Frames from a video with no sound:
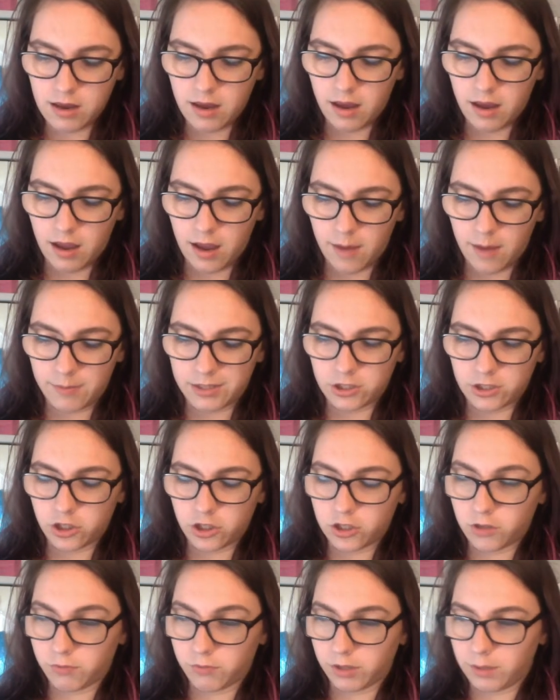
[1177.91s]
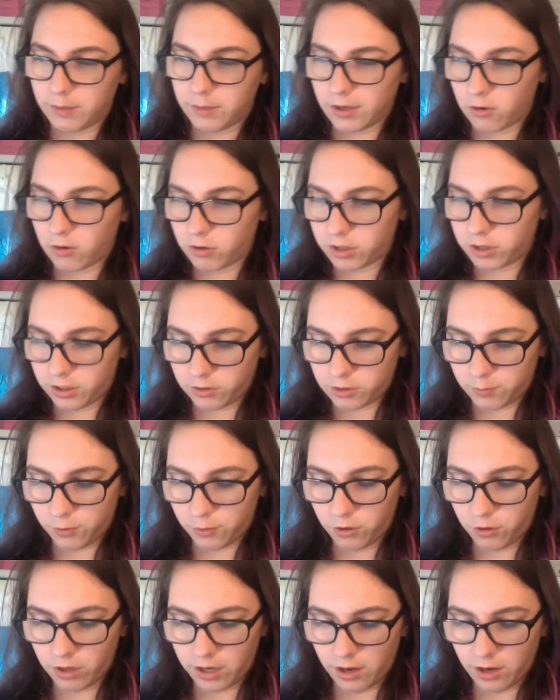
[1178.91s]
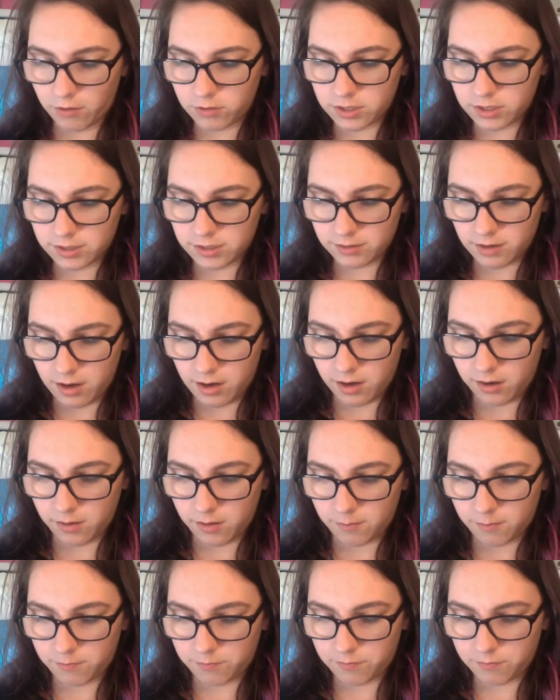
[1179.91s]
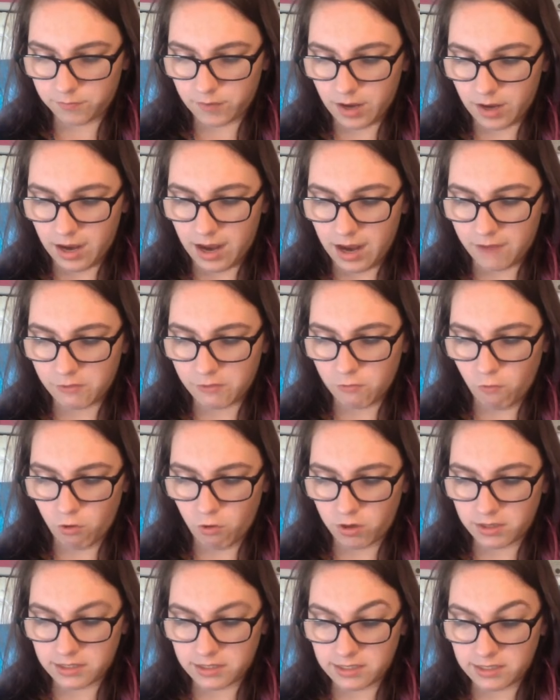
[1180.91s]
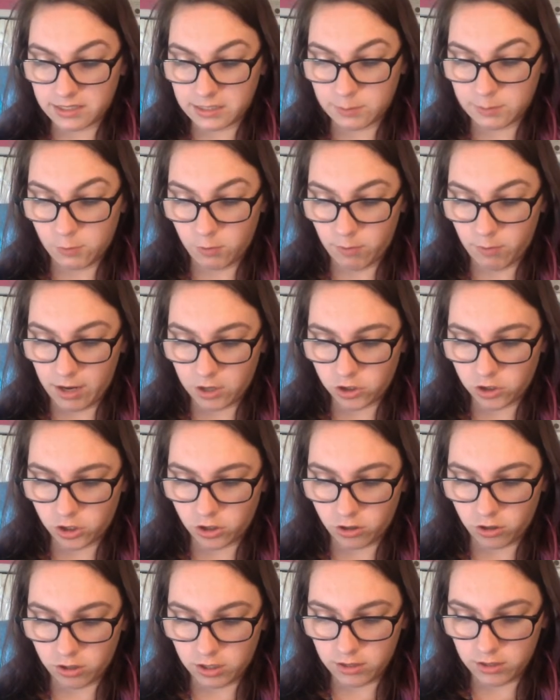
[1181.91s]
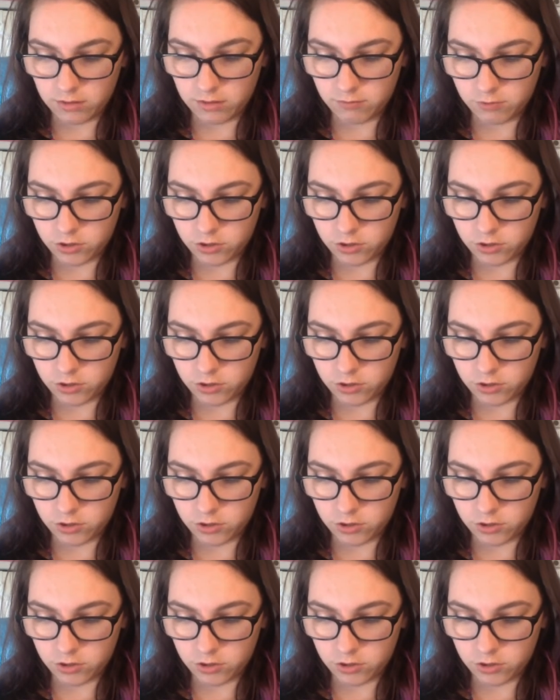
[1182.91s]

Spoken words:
It's just a really big ordeal to pull it out. I haven't worn it since Mermagic Con,